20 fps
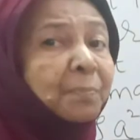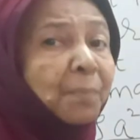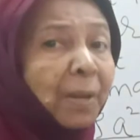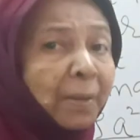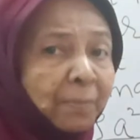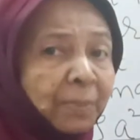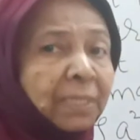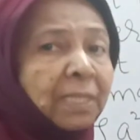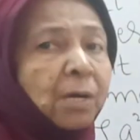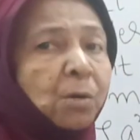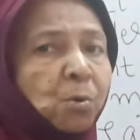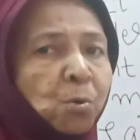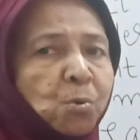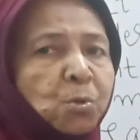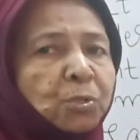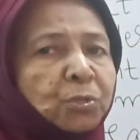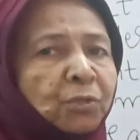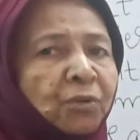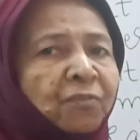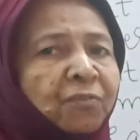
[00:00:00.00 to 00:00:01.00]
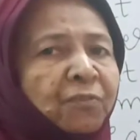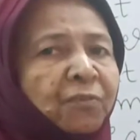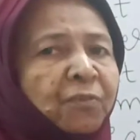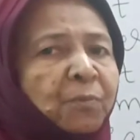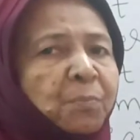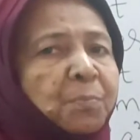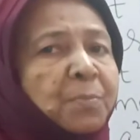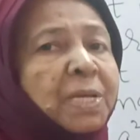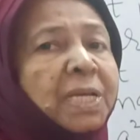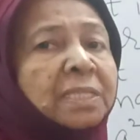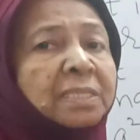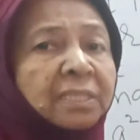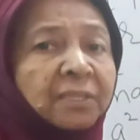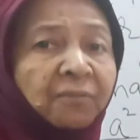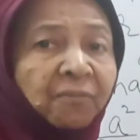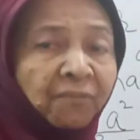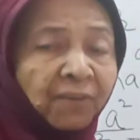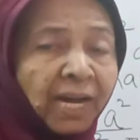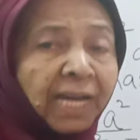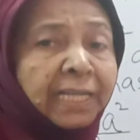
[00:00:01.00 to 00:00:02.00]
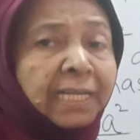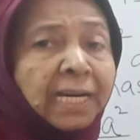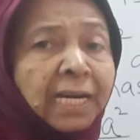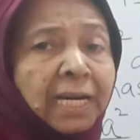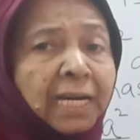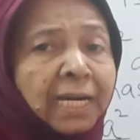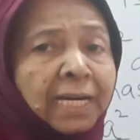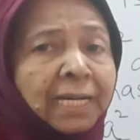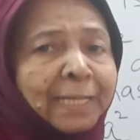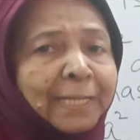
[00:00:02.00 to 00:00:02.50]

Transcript: may be the course of BSc final,